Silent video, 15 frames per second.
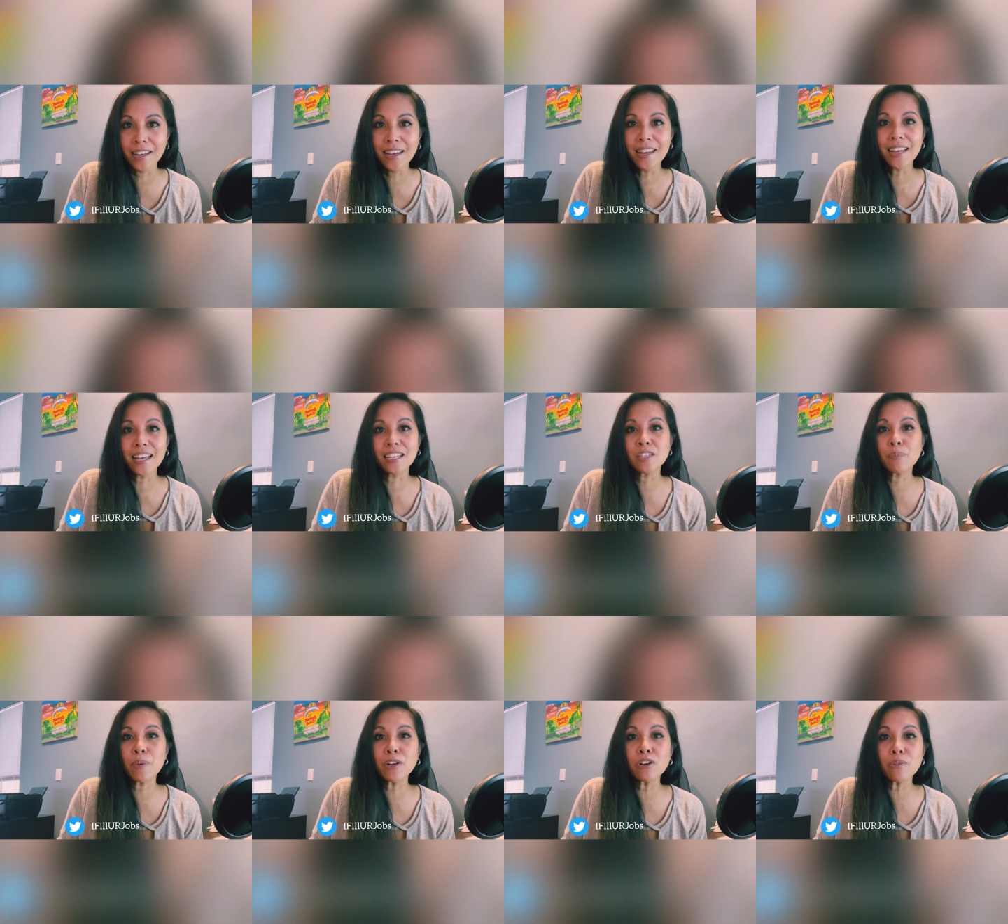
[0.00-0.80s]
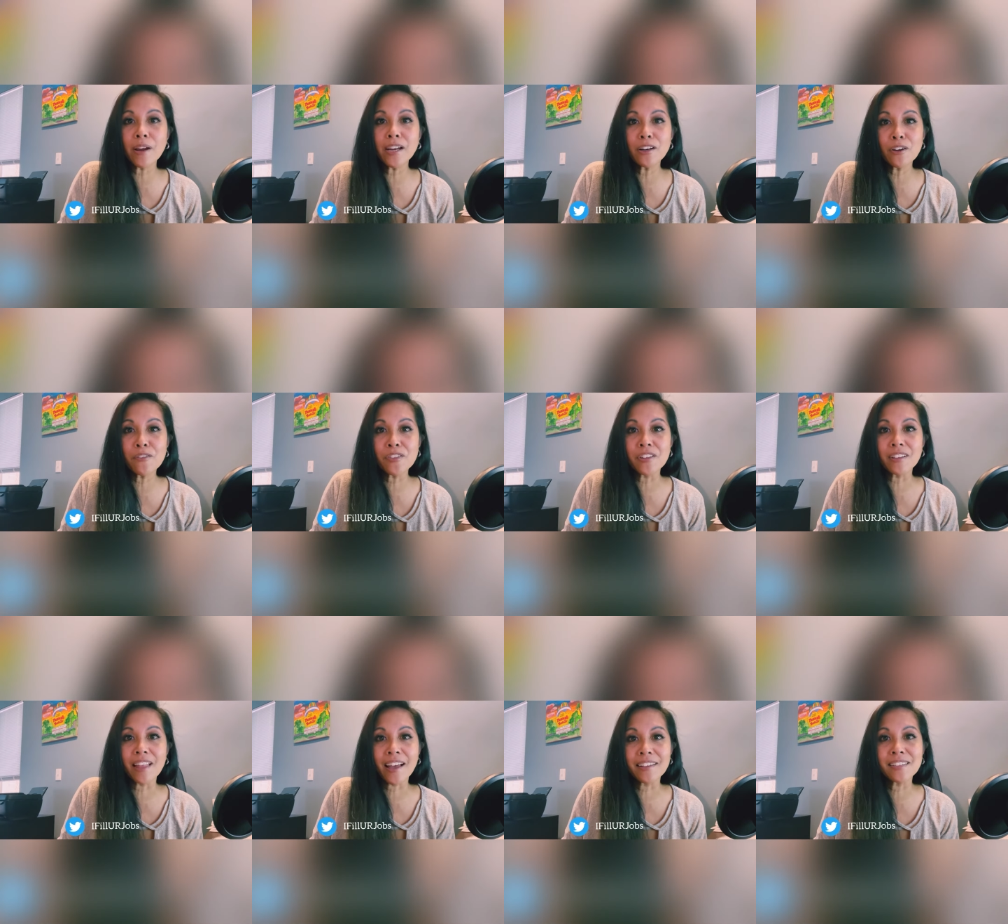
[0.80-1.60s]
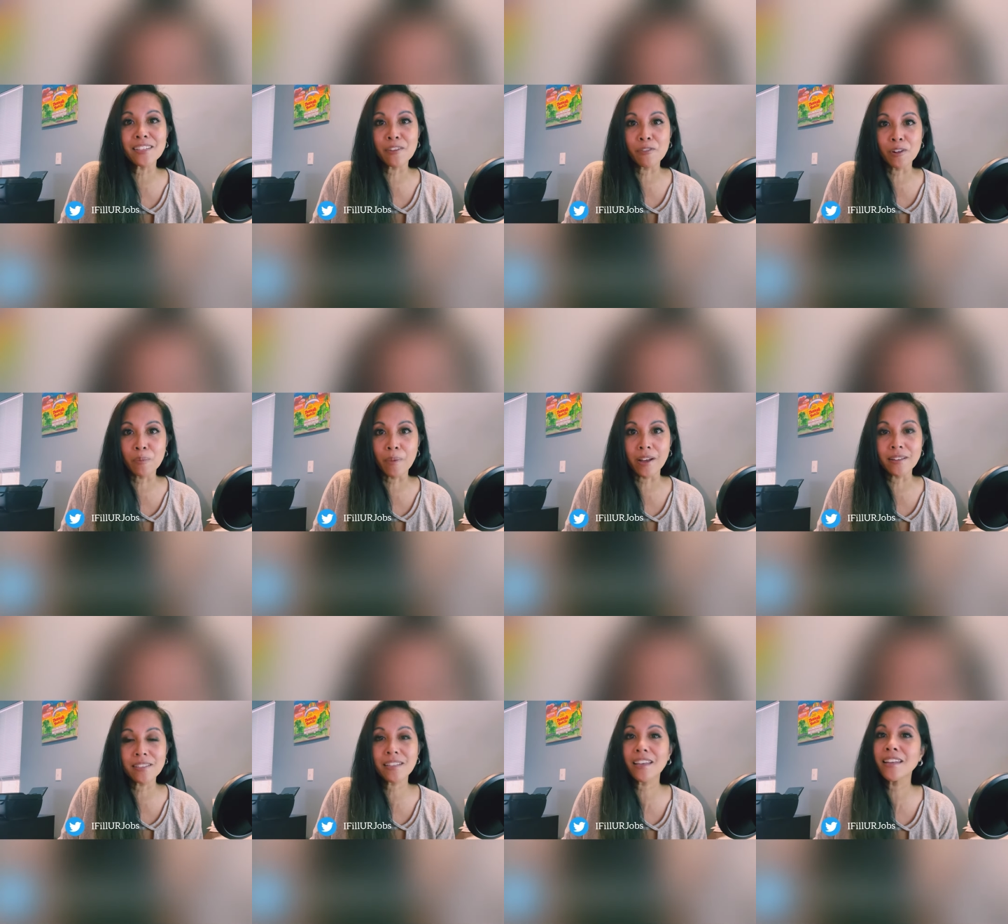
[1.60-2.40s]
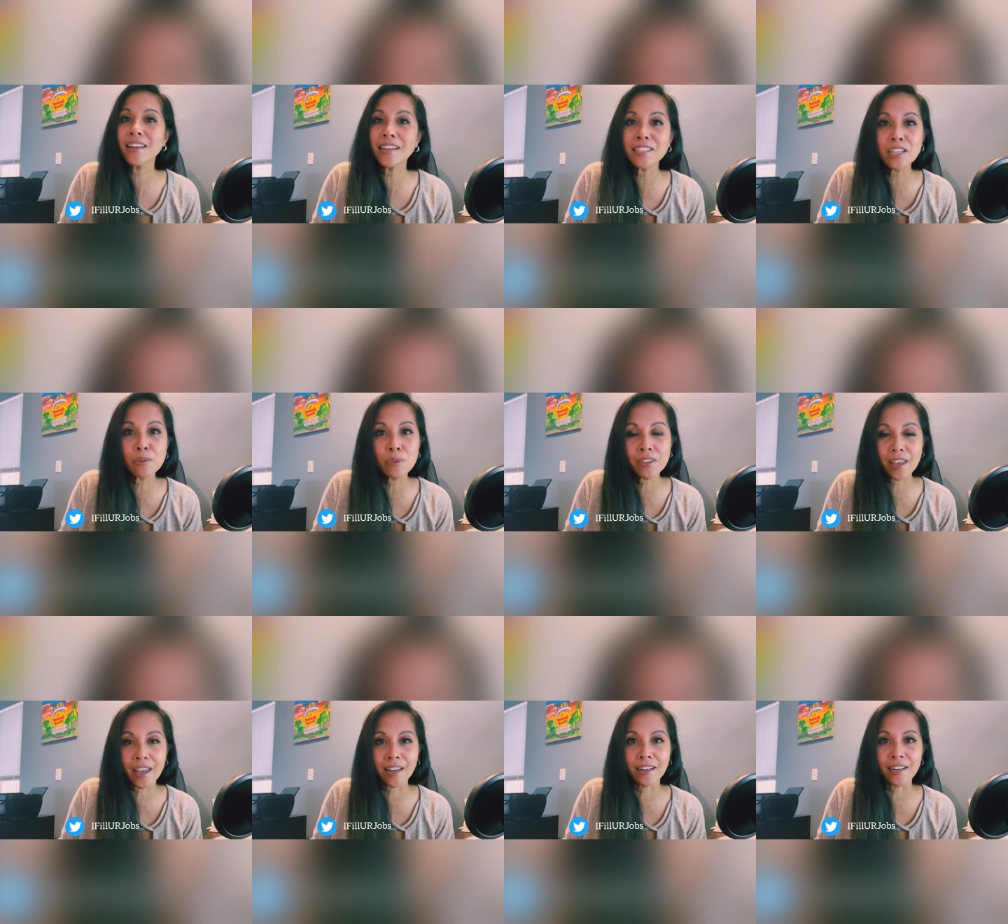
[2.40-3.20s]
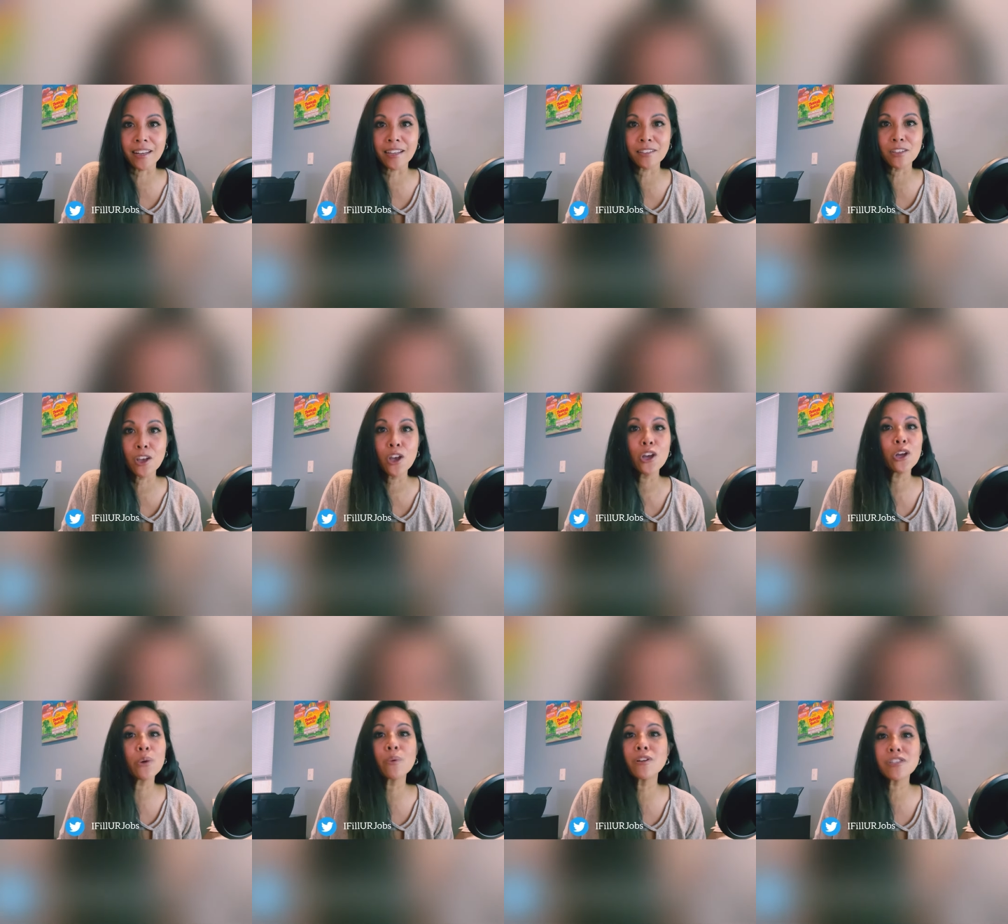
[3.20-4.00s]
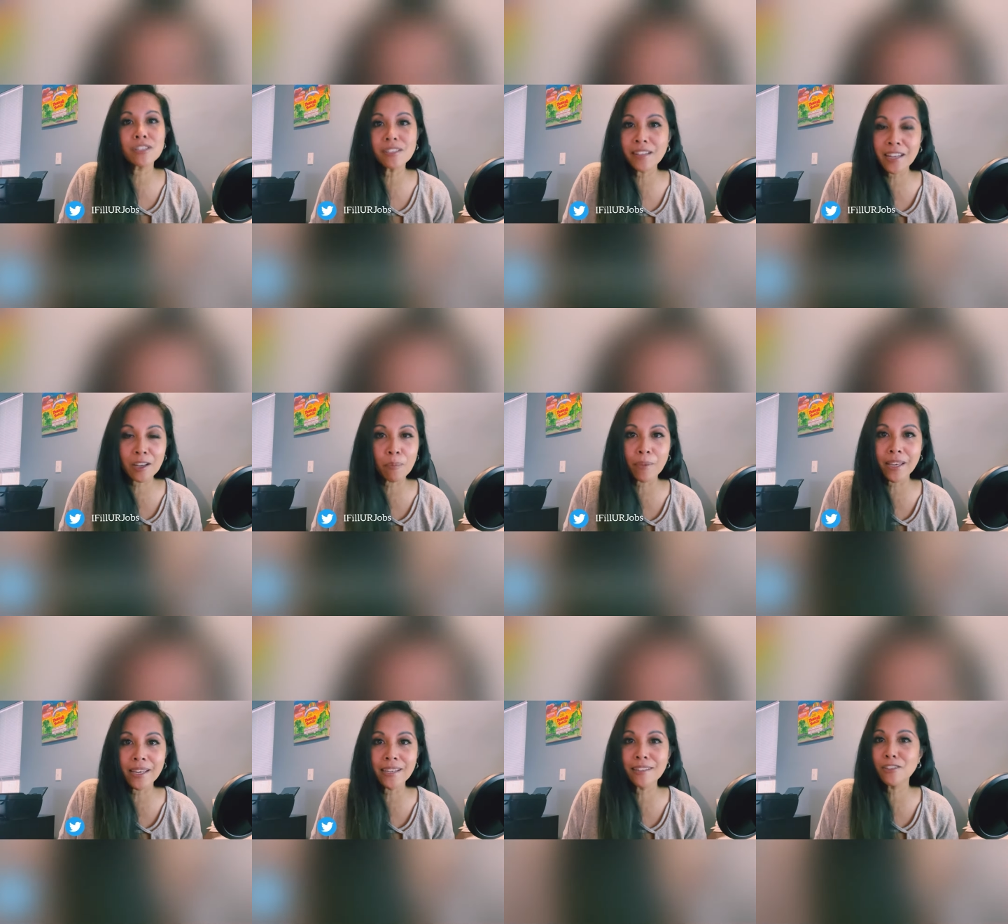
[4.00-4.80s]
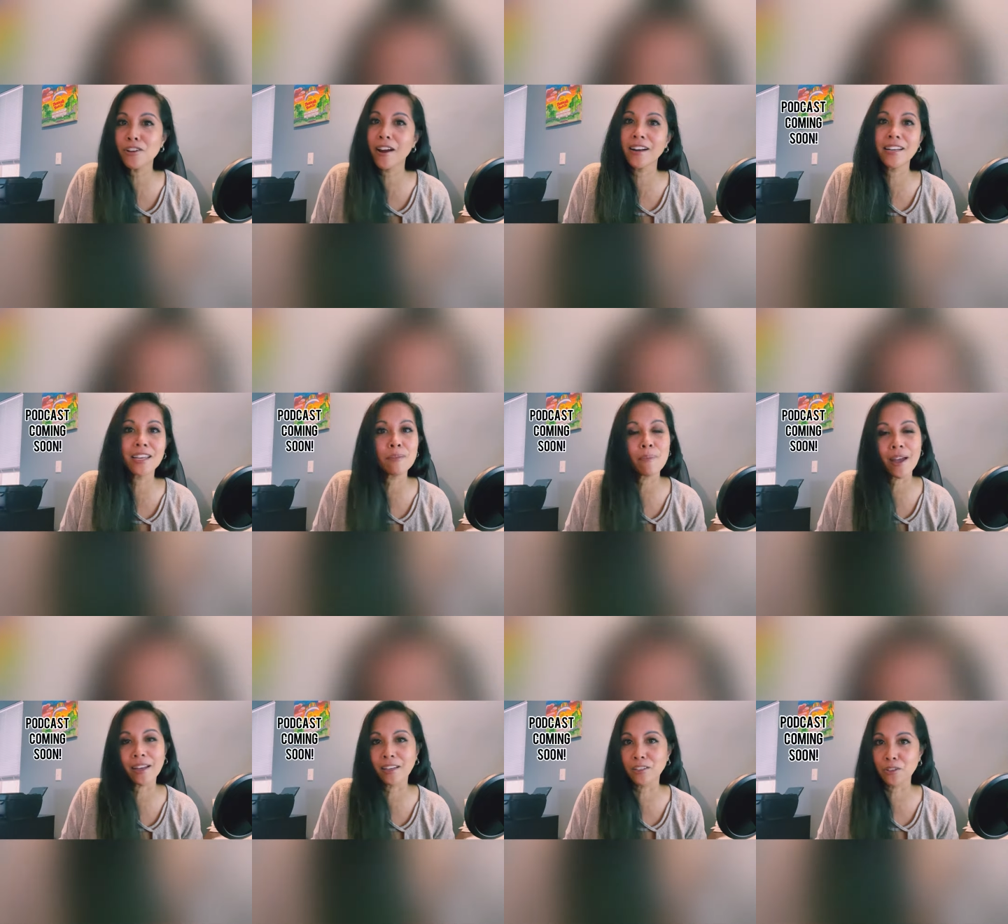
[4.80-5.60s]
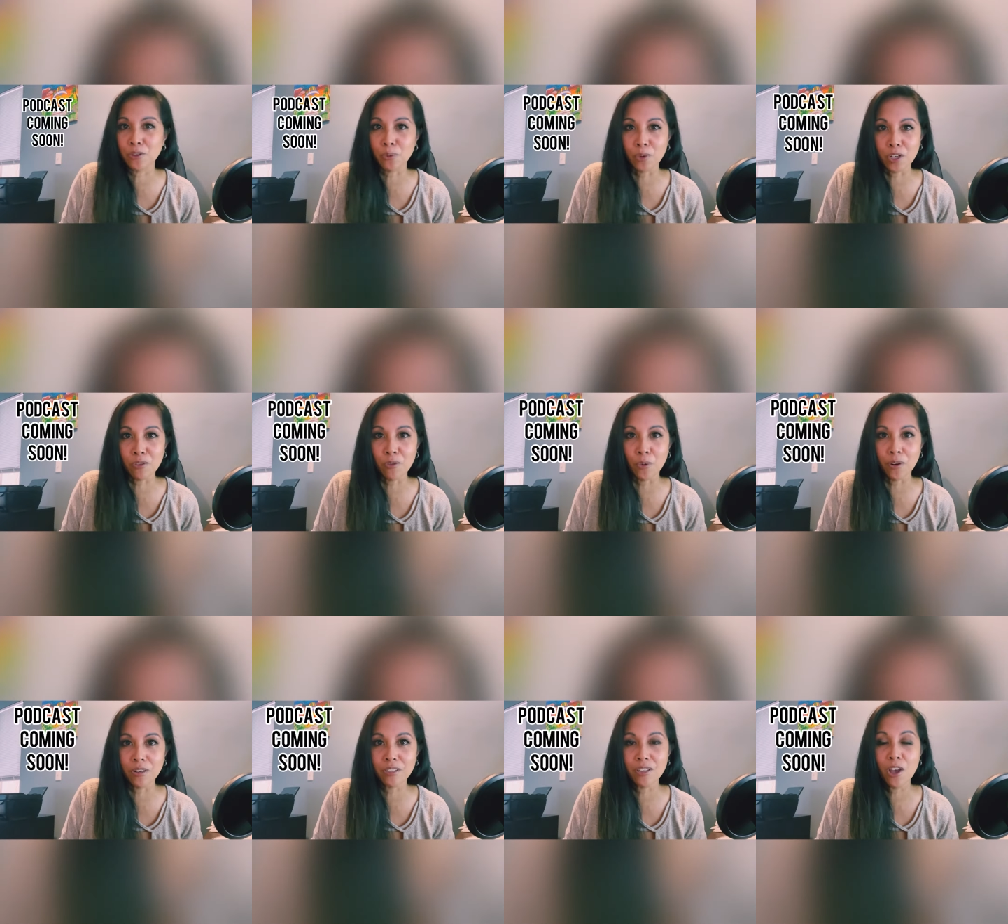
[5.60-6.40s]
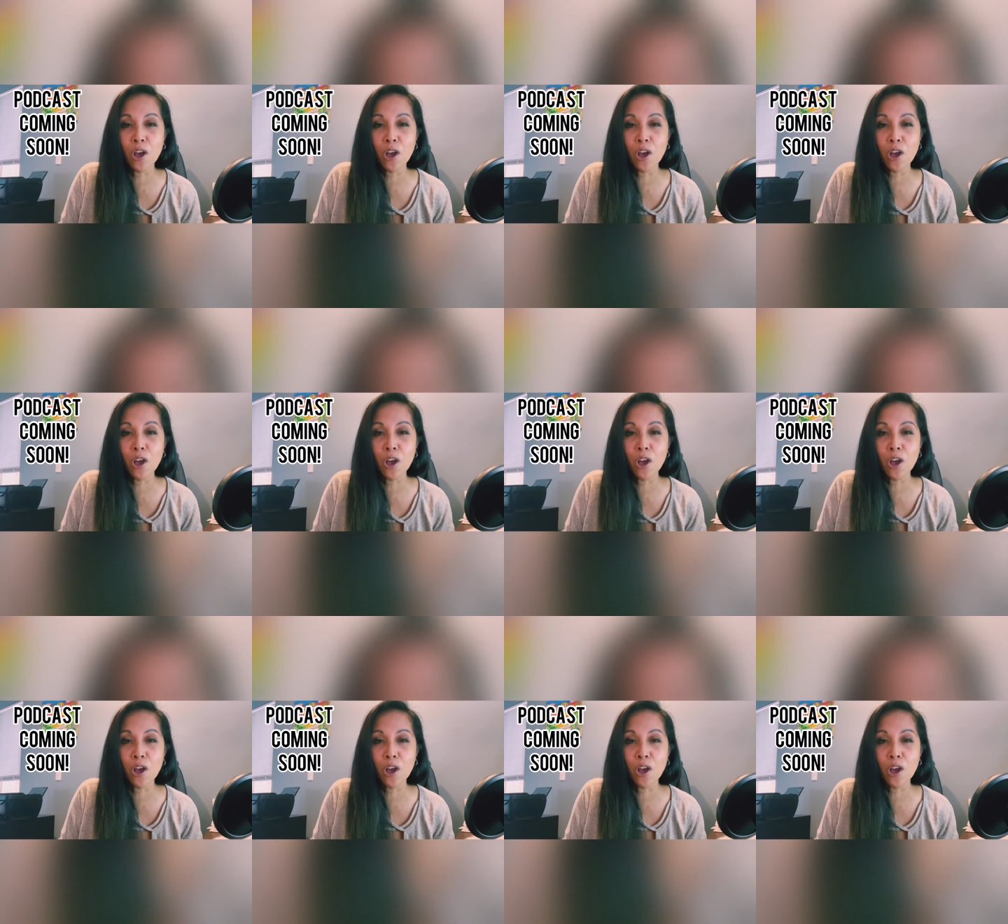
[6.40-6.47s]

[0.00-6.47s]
It's been great over the last several months connecting with candidates who were just like me trying to get back into the workforce.